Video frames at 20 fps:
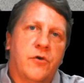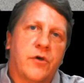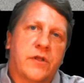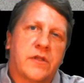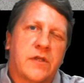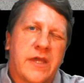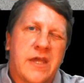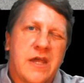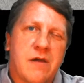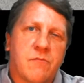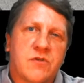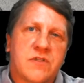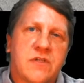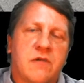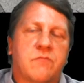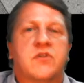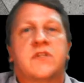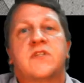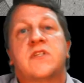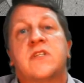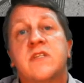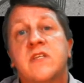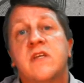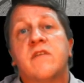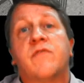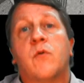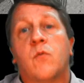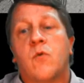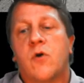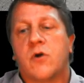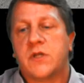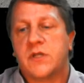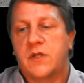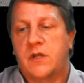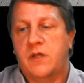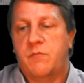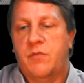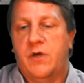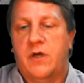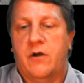hooked the cameras up just to see if it worked
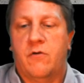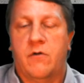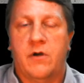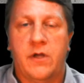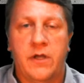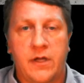any better.